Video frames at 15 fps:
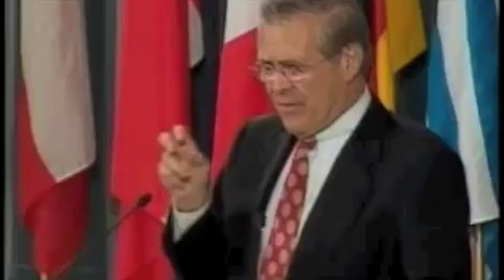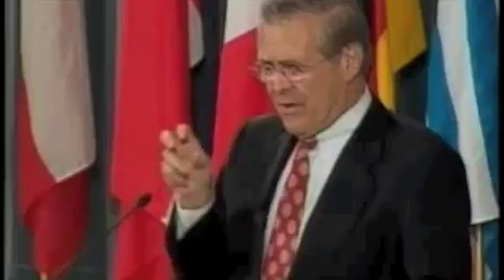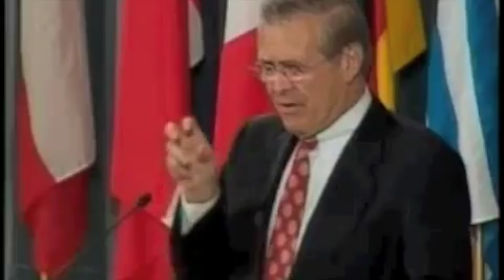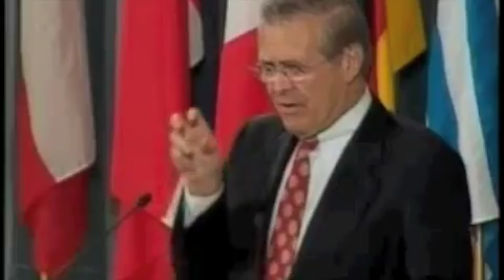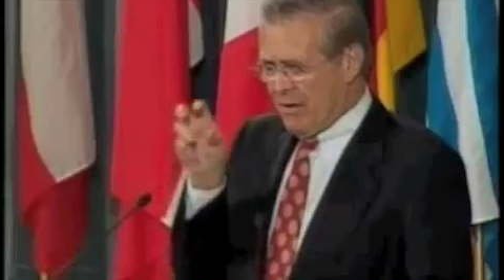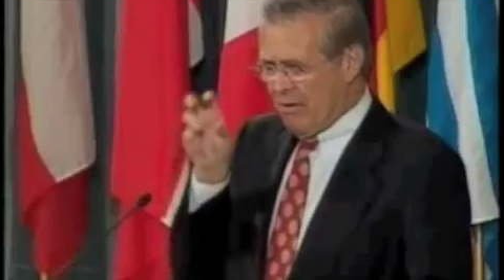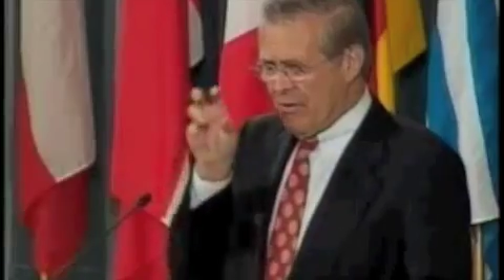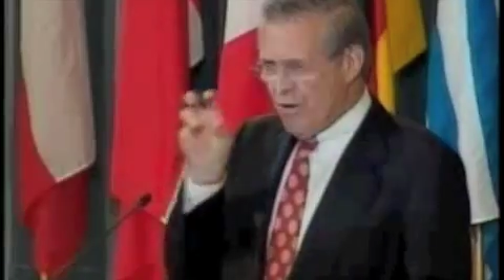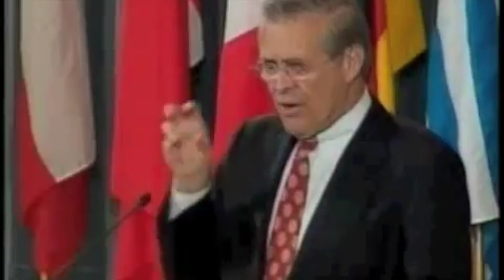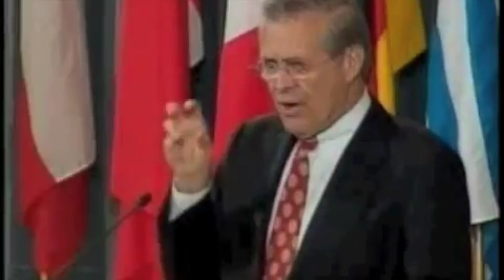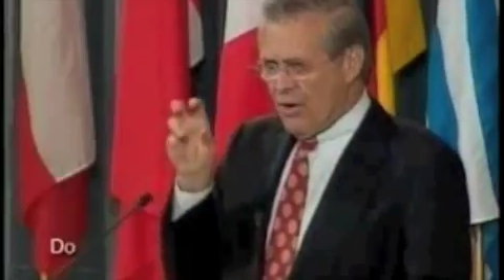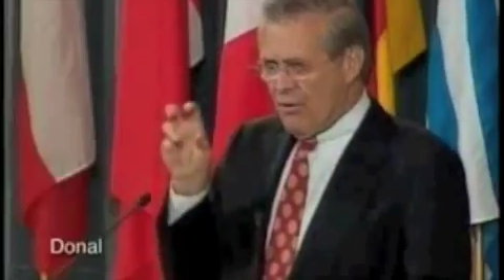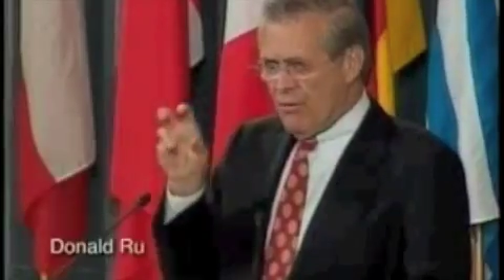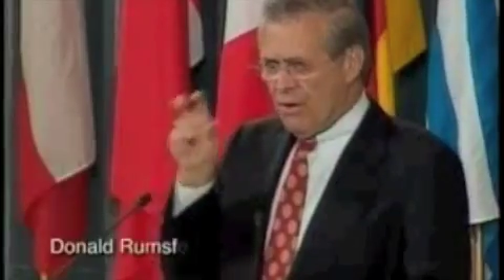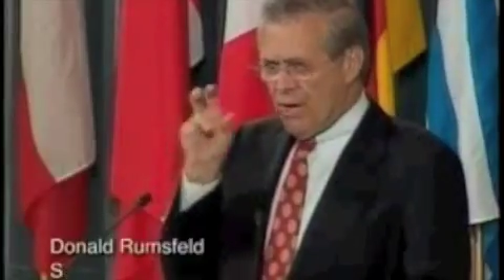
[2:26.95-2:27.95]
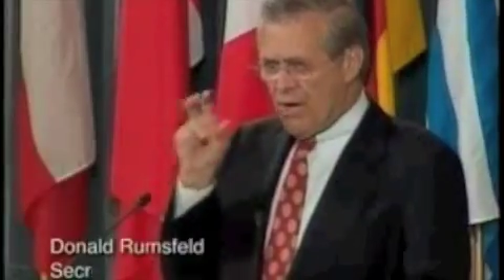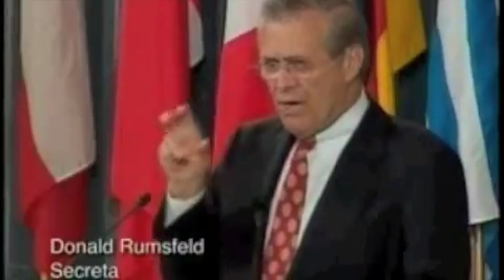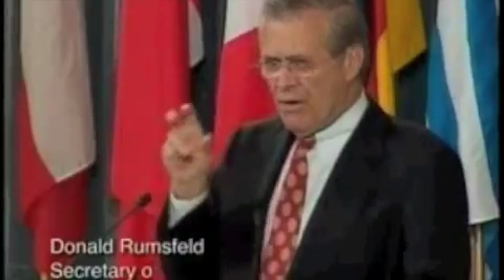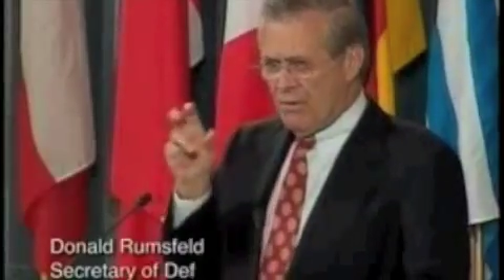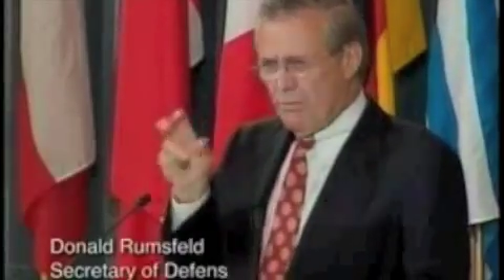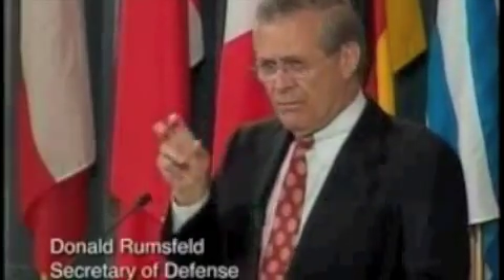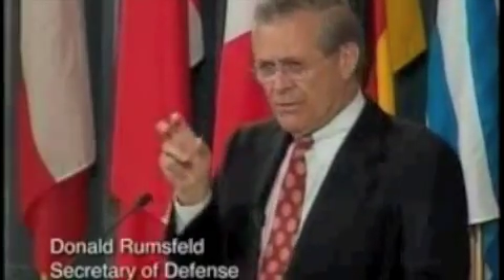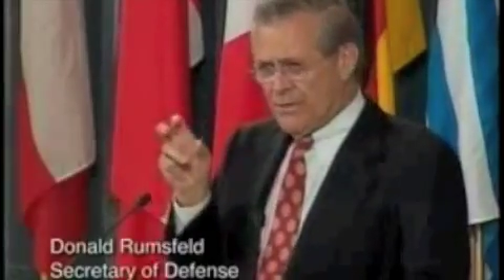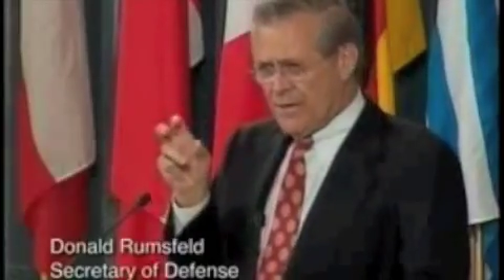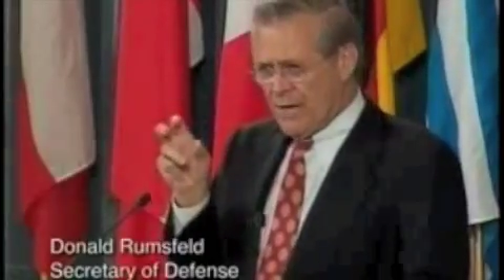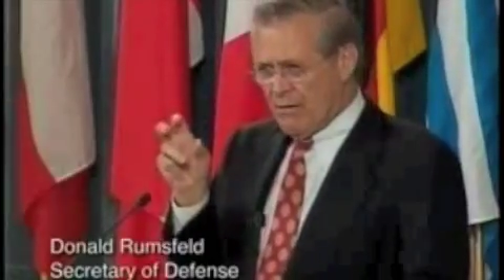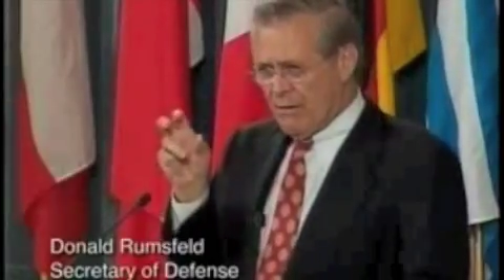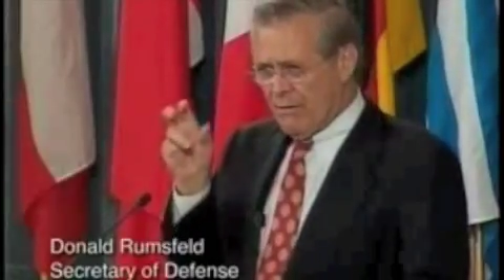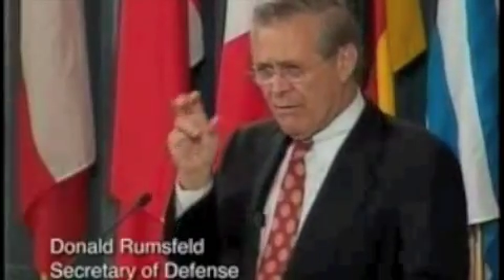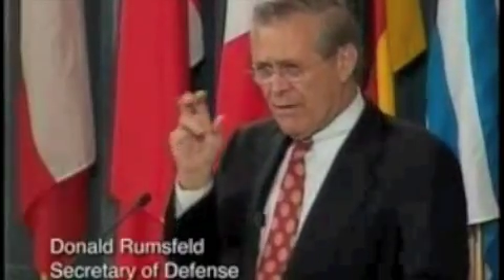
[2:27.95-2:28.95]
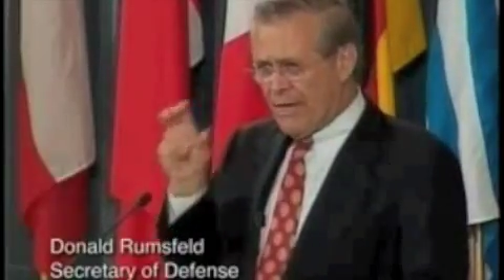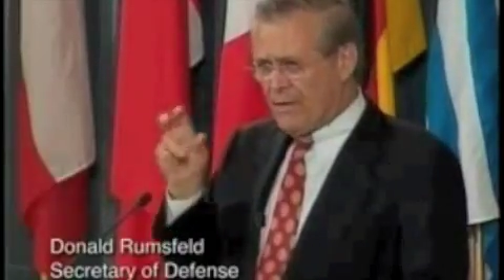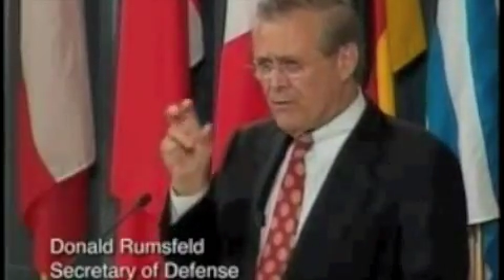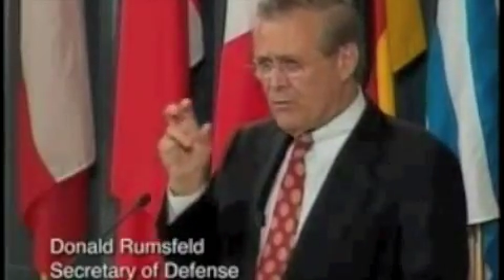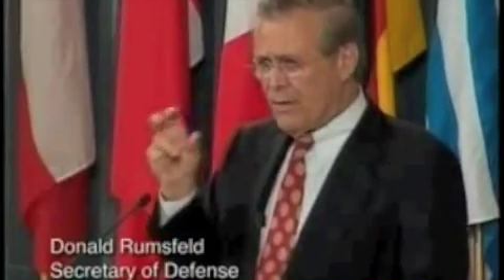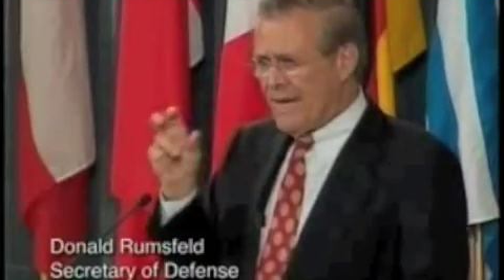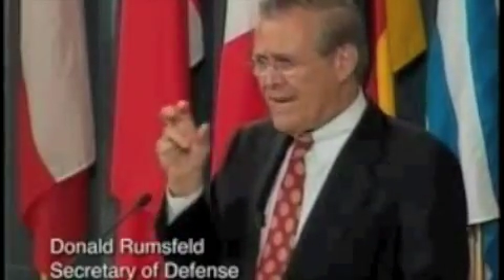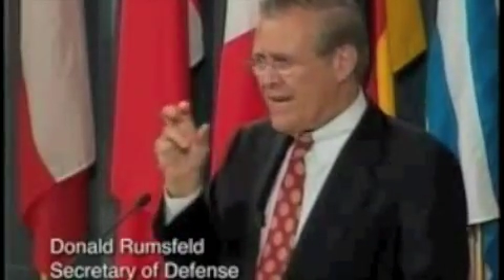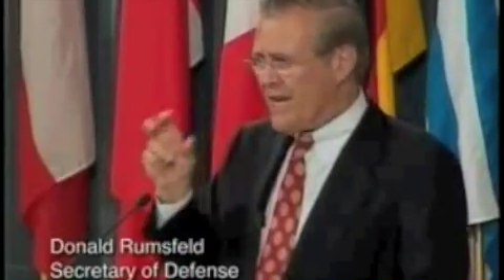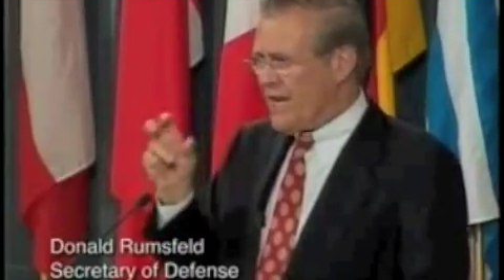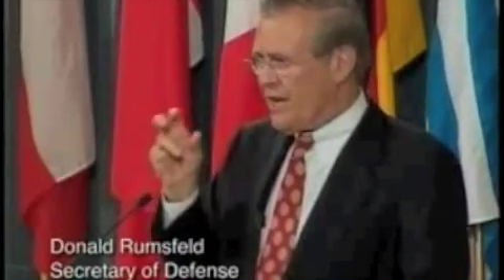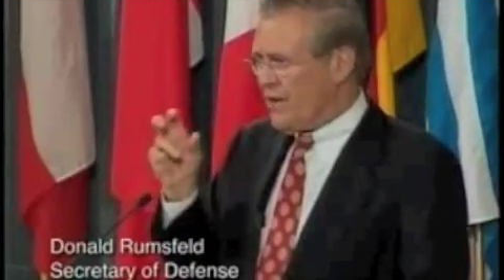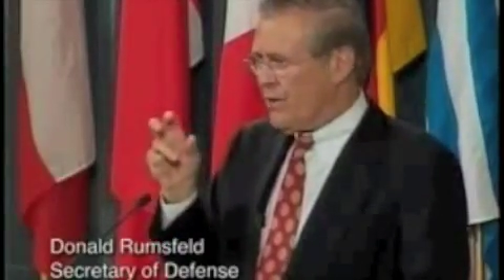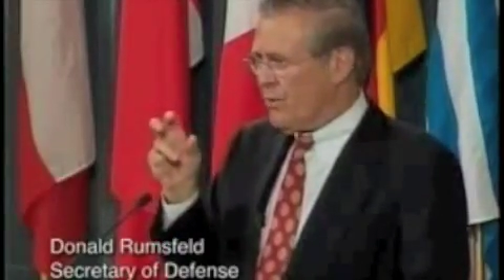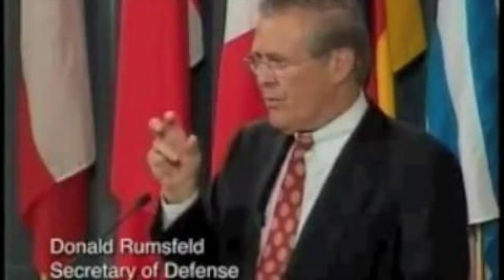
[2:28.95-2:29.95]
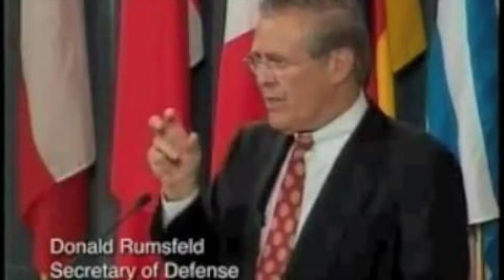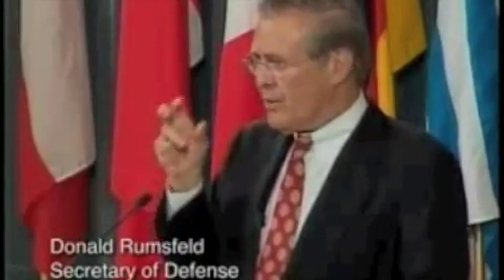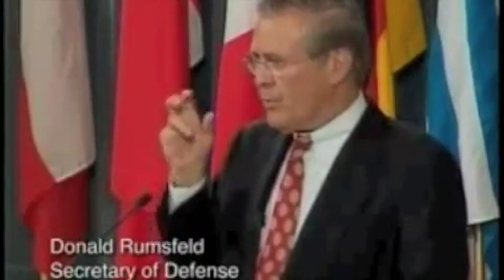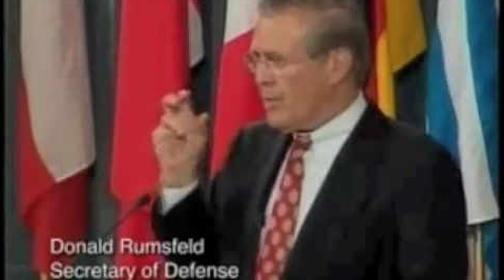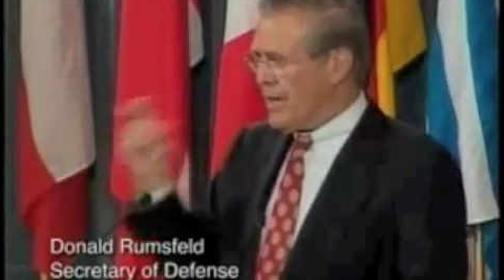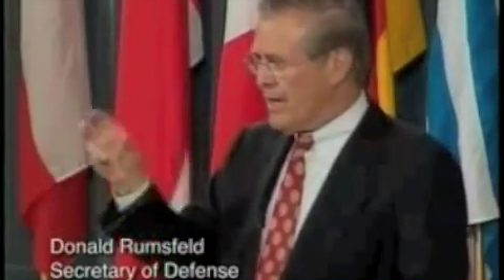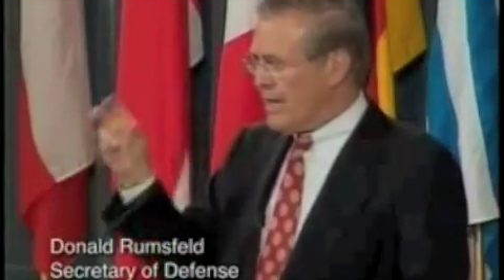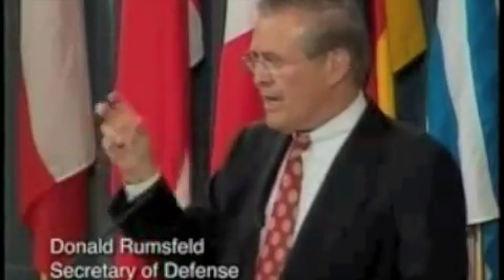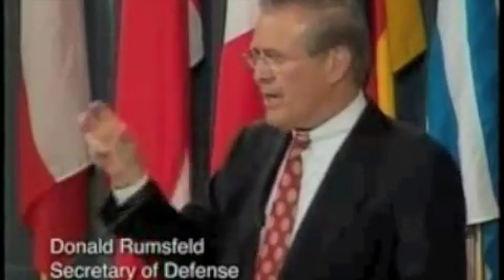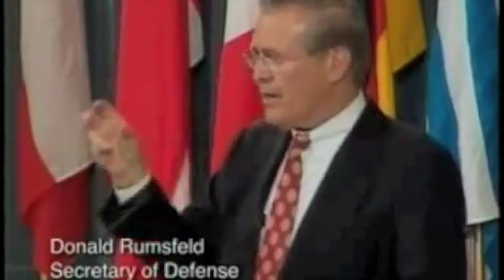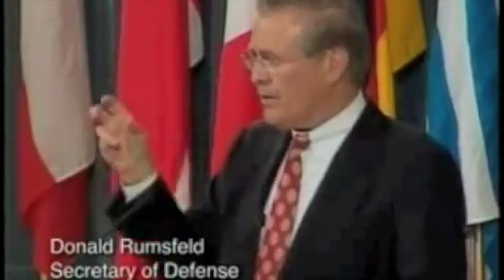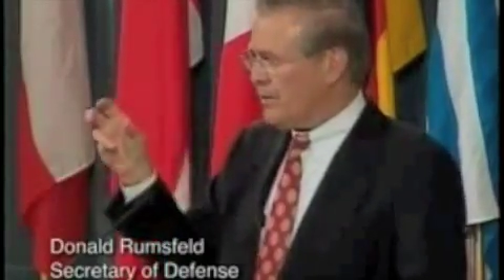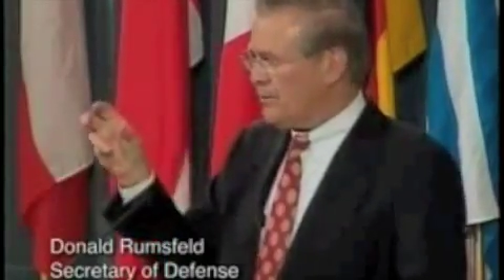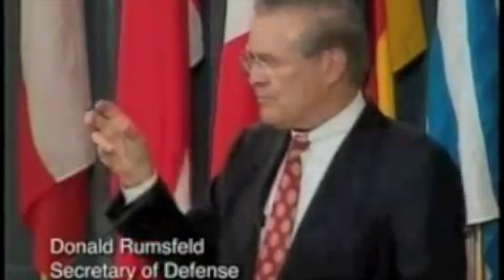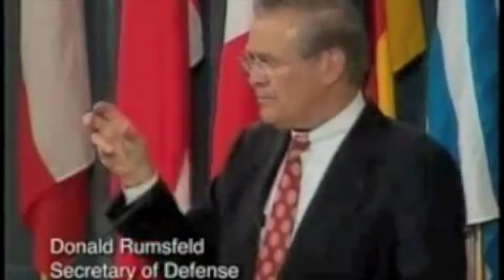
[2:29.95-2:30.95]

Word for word: There are known knowns. There are things we know that we know.